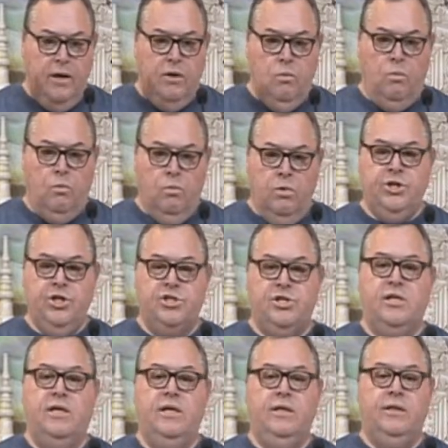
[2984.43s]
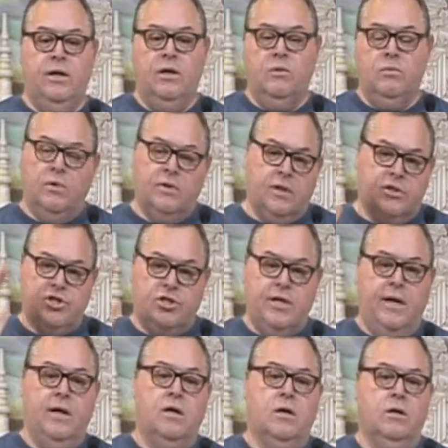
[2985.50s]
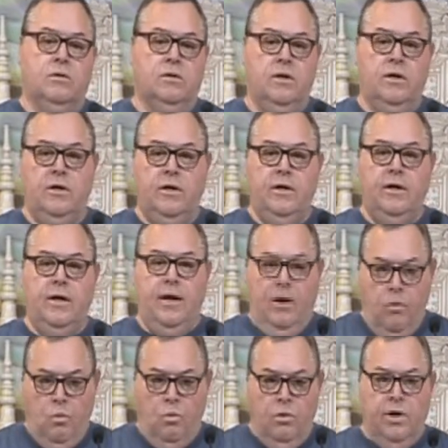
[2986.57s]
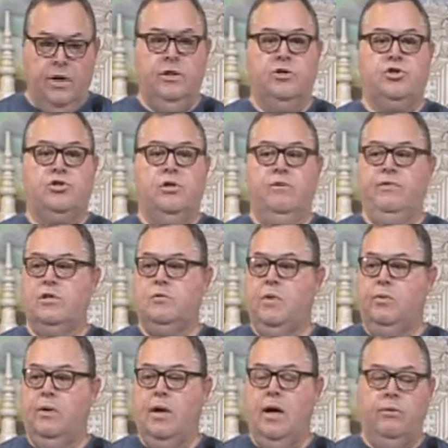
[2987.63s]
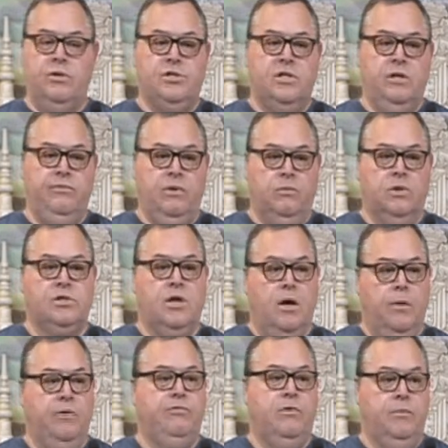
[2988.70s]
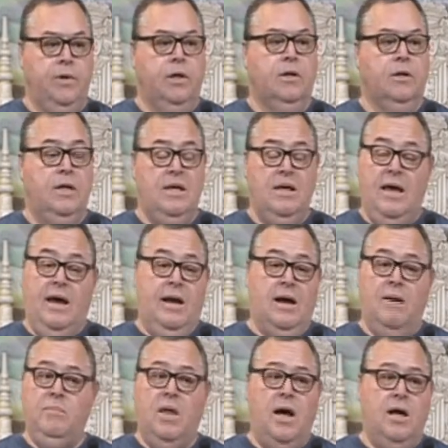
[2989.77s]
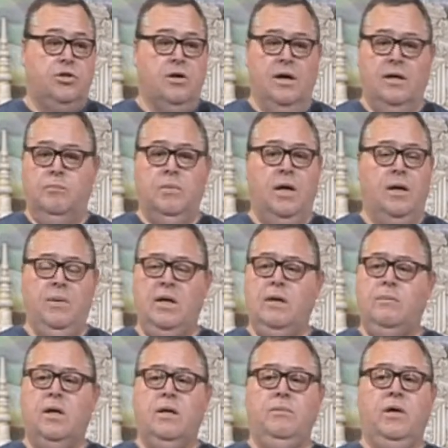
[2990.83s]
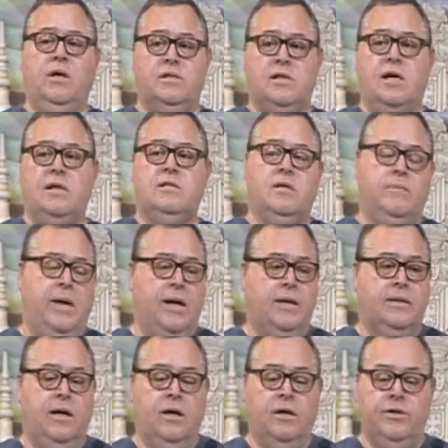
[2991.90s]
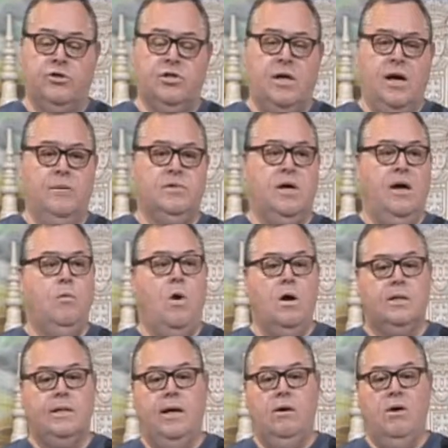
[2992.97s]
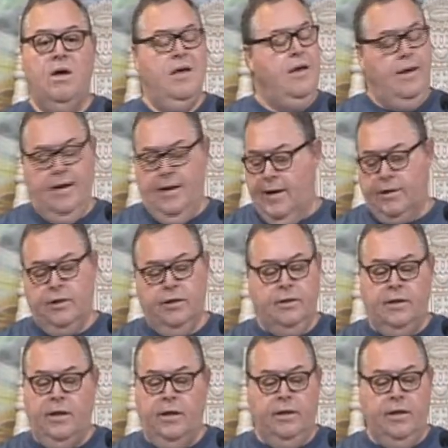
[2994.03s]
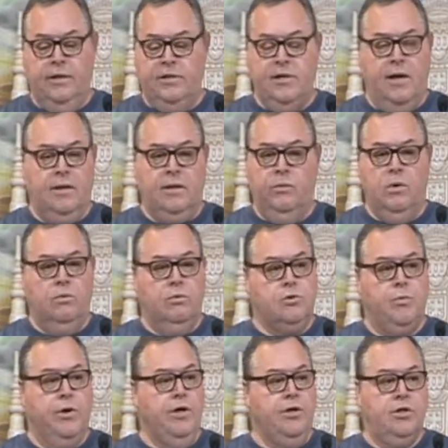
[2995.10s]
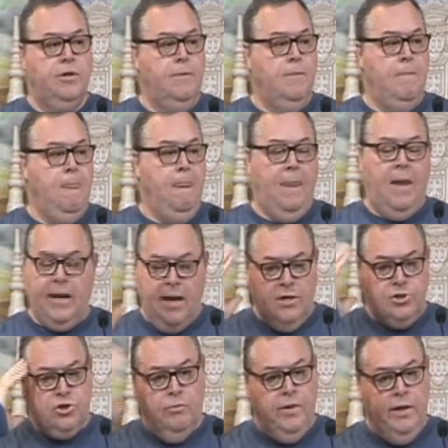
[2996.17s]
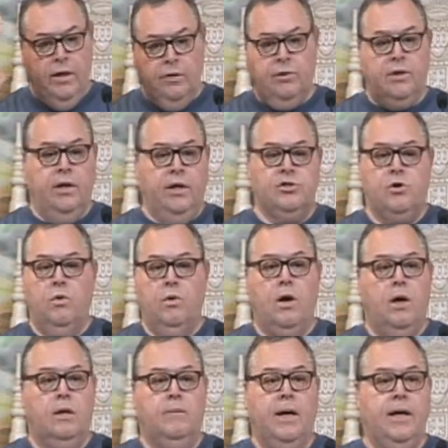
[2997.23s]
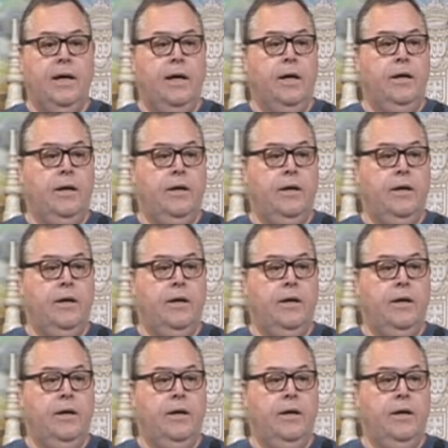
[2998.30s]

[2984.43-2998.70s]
we're just sitting there with a stare. We're in the service, but we're not receiving what's coming from here. And I'm not trying to blame anybody, because I sit back there and there's times I walked out and I couldn't tell you exactly what was preached. I got so many other things going on in my head,